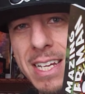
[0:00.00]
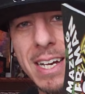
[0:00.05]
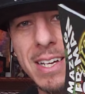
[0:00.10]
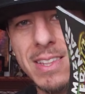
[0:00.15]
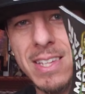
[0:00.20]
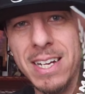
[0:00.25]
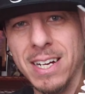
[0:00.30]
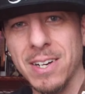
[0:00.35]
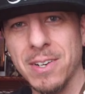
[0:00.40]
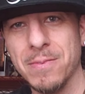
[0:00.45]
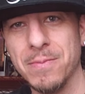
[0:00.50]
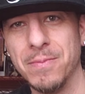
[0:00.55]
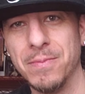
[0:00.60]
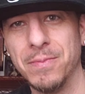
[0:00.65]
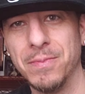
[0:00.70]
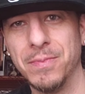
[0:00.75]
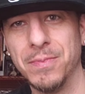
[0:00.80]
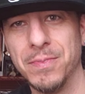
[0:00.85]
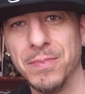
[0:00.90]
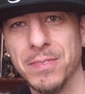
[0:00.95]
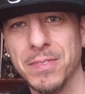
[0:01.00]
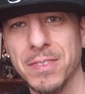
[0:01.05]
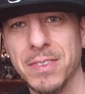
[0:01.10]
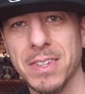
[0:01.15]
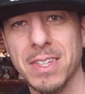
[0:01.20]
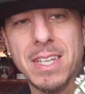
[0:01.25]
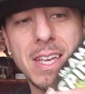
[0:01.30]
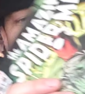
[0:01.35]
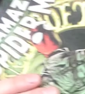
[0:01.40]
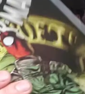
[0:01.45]
down there.
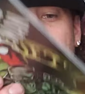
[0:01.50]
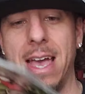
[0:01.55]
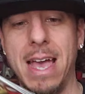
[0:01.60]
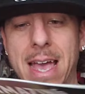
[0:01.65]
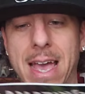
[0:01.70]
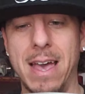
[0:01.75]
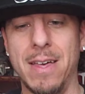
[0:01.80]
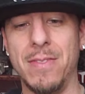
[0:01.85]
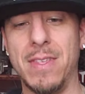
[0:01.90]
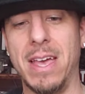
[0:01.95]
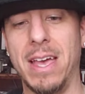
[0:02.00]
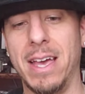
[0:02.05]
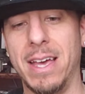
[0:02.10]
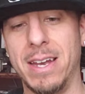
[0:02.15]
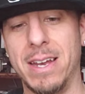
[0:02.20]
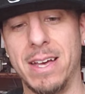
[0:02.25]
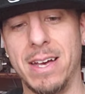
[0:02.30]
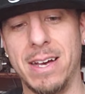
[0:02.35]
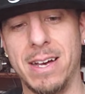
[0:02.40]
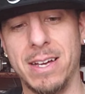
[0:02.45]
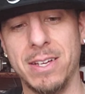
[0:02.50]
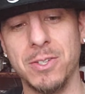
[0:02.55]
And then uh,